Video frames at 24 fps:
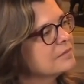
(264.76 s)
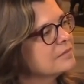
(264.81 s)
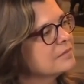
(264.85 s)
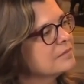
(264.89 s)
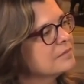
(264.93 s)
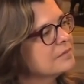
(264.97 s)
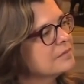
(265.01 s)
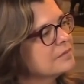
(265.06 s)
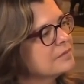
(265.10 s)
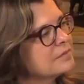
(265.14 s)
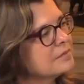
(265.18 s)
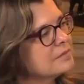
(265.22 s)

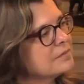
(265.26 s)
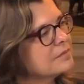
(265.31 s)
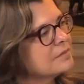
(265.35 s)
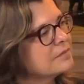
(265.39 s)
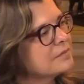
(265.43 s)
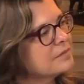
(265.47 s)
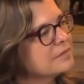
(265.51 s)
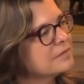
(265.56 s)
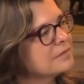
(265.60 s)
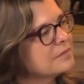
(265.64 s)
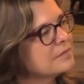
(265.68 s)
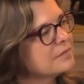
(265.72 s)

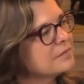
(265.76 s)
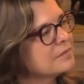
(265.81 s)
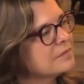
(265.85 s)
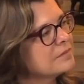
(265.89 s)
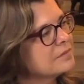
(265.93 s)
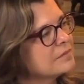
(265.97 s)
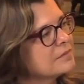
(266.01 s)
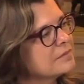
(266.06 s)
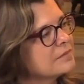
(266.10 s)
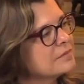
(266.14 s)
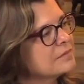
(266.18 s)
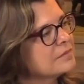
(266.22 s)

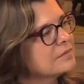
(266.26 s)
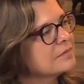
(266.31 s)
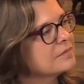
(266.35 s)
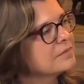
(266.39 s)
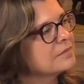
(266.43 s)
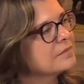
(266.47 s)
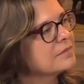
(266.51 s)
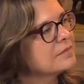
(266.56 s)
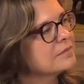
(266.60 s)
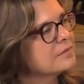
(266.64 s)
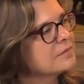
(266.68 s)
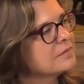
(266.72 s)

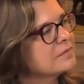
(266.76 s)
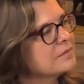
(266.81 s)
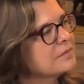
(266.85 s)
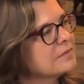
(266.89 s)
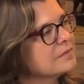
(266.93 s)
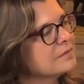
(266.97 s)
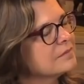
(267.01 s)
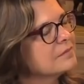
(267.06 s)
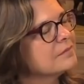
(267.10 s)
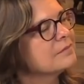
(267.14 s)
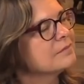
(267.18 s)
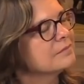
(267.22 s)

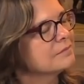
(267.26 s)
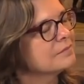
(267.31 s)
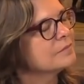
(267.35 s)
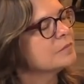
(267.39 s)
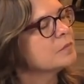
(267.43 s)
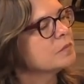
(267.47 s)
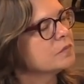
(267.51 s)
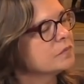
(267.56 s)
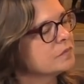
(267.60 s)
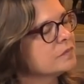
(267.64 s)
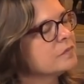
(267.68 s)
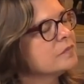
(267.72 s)

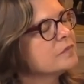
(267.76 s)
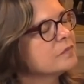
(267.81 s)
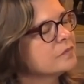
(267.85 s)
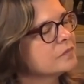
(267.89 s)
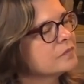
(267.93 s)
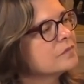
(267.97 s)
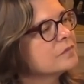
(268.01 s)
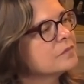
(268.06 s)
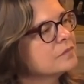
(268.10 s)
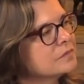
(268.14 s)
This person isn't speaking.